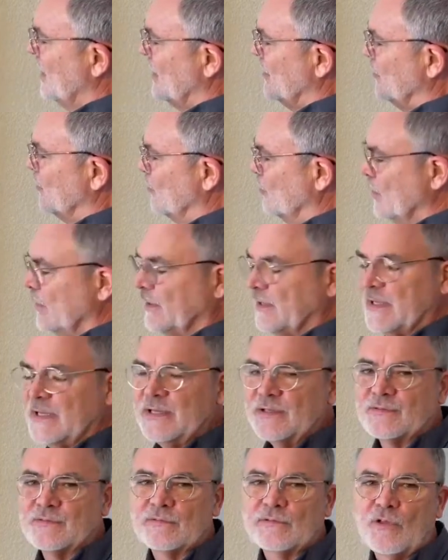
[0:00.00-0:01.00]
it really
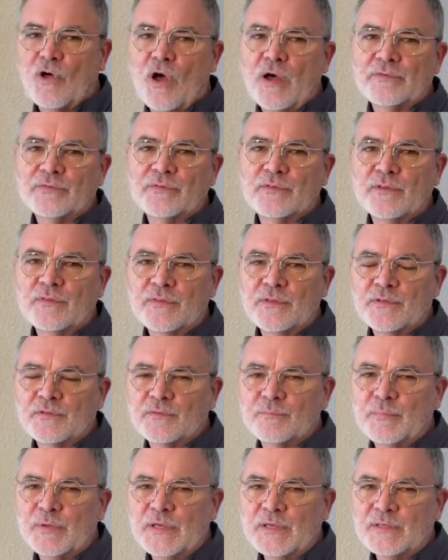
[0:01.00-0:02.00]
gets lost in
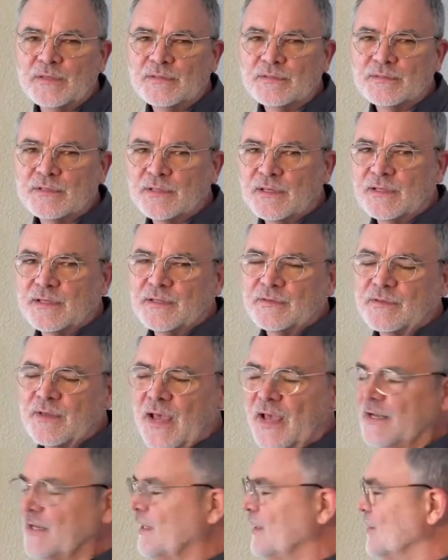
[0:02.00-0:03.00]
this piece, and it's
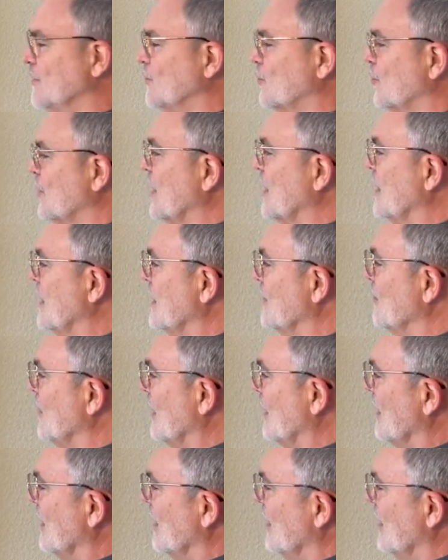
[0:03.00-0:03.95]
kind of intriguing me.